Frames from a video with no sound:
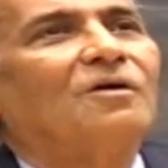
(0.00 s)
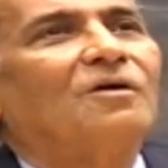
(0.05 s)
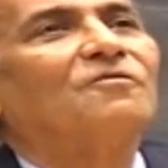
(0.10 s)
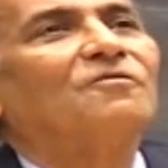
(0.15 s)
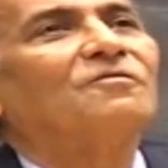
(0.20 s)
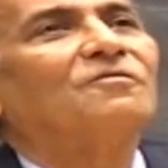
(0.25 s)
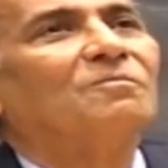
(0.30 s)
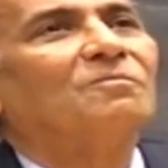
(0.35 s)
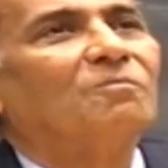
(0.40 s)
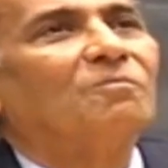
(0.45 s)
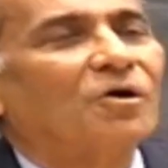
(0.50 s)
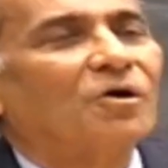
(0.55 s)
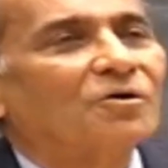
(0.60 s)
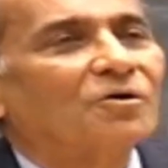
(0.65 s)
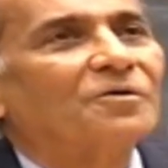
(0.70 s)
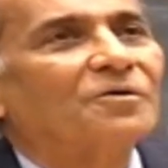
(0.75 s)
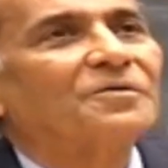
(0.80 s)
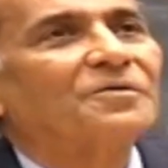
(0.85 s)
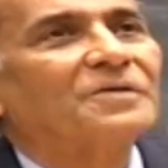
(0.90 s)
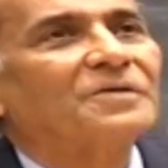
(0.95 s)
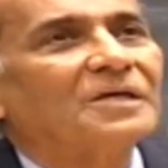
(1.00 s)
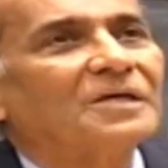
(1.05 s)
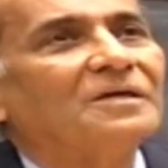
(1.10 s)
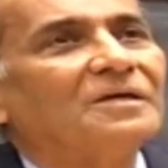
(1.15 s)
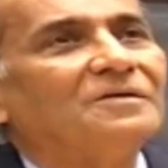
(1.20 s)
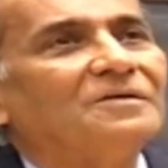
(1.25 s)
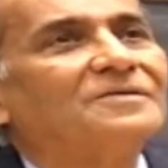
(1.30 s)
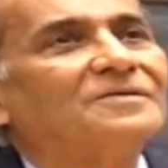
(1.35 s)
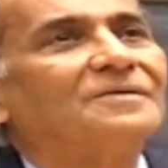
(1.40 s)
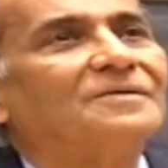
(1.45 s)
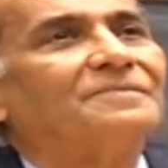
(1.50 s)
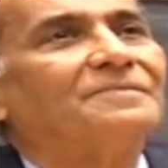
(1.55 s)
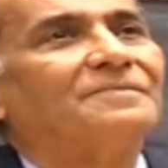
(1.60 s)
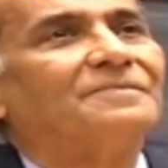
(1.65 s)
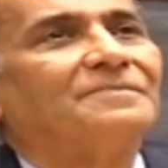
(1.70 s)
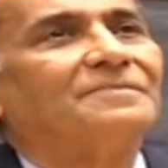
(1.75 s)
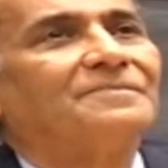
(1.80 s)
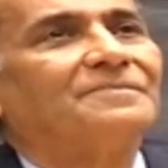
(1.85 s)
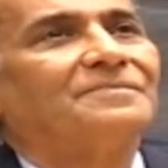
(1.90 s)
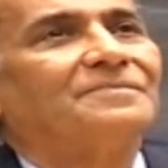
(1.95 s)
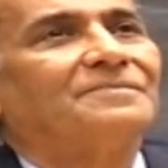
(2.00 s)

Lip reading: of monotheism.